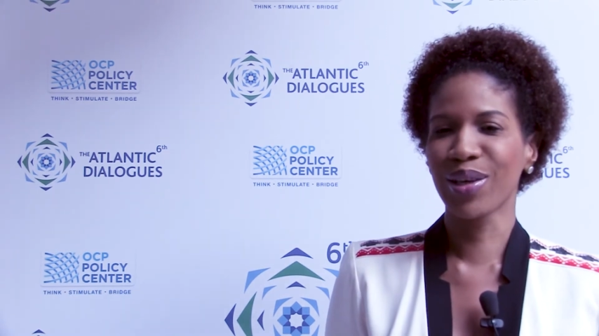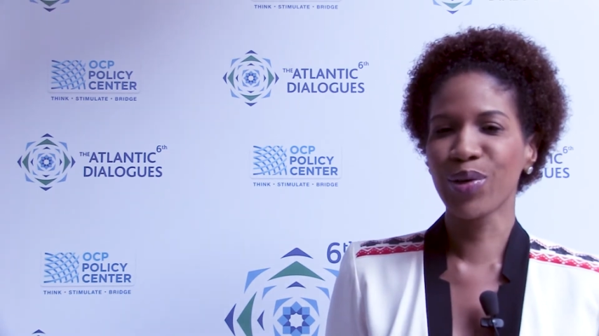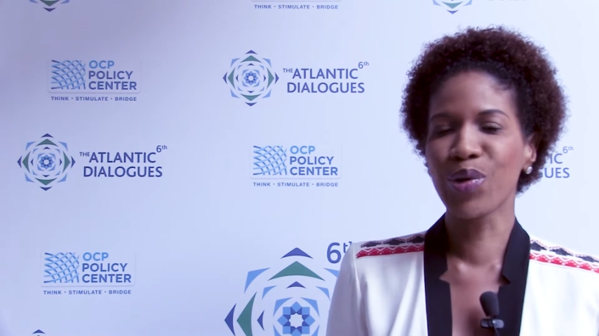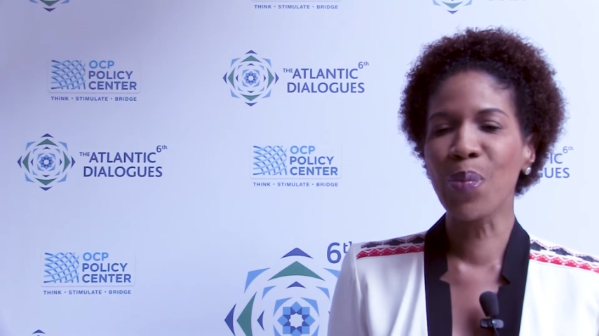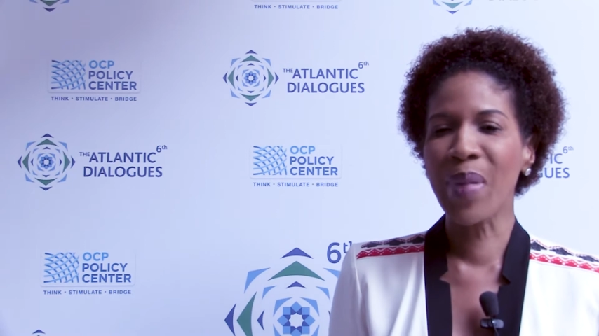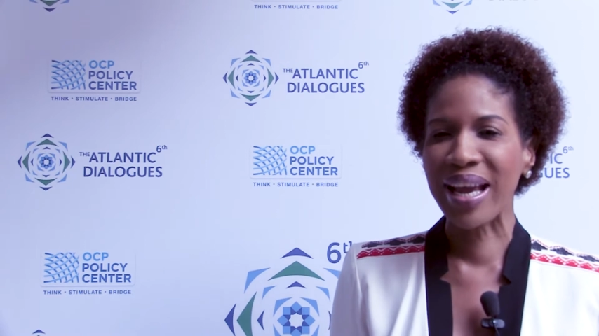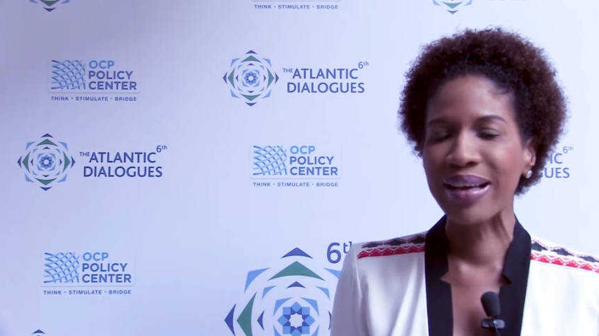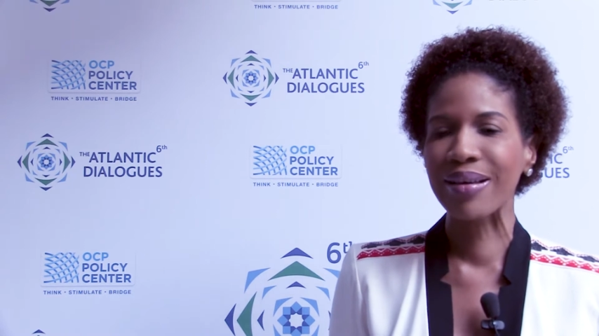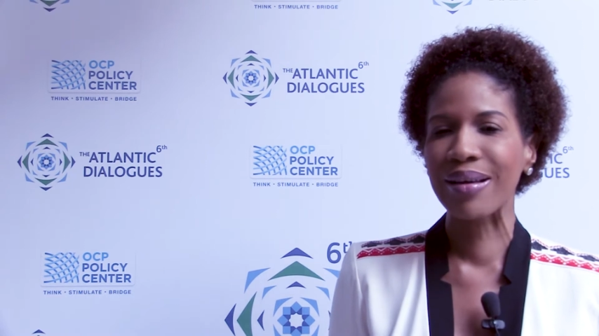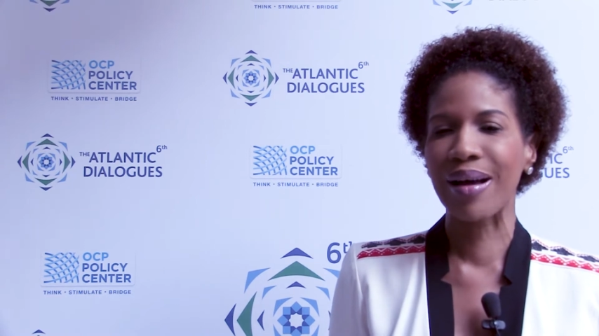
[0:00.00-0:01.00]
to
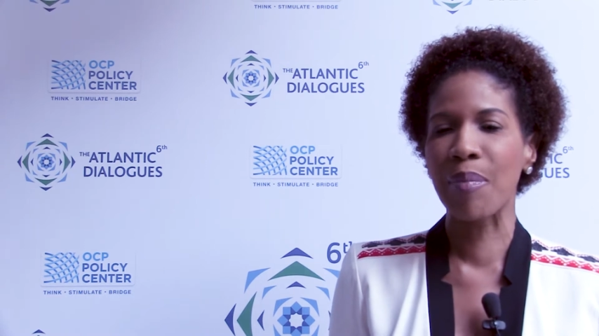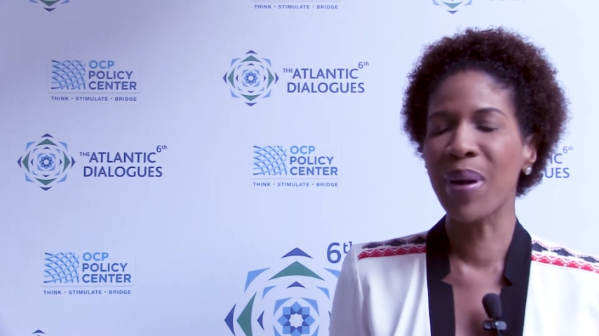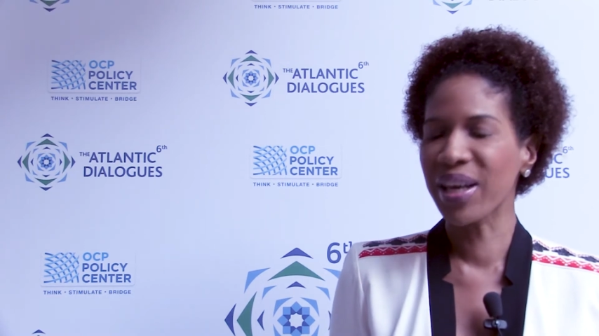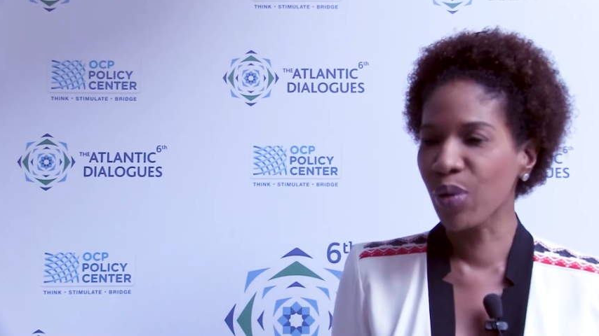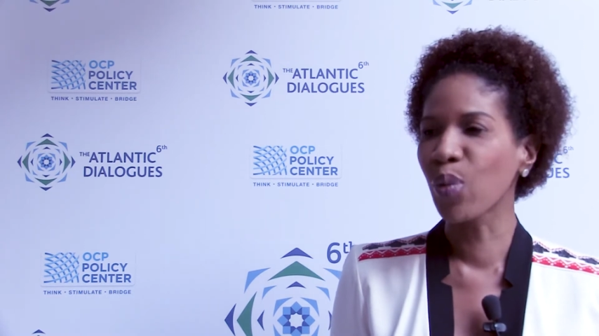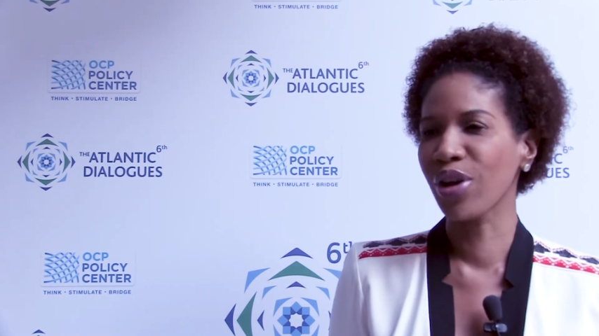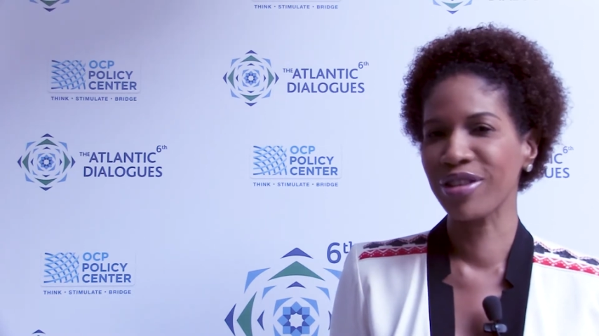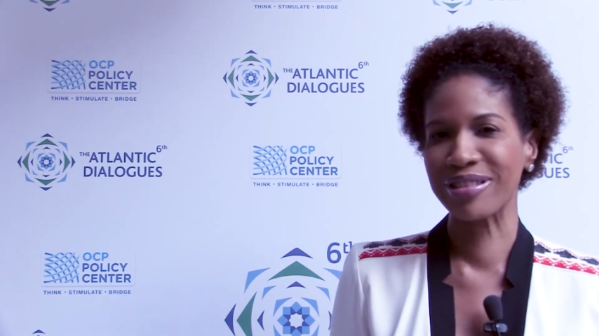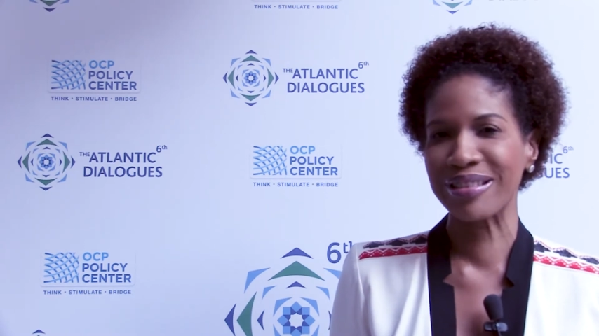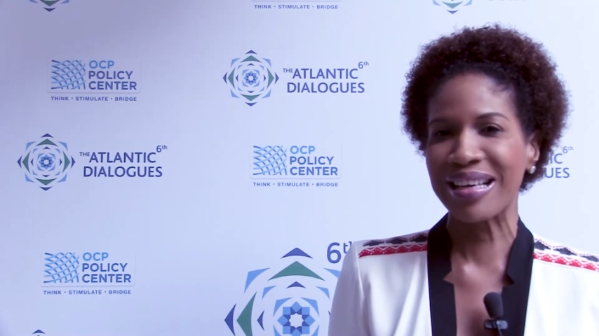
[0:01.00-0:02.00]
make a better
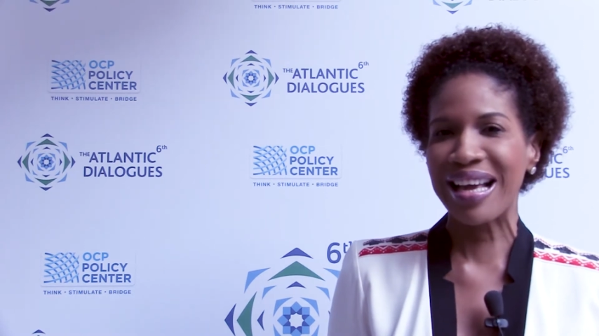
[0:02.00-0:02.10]
world.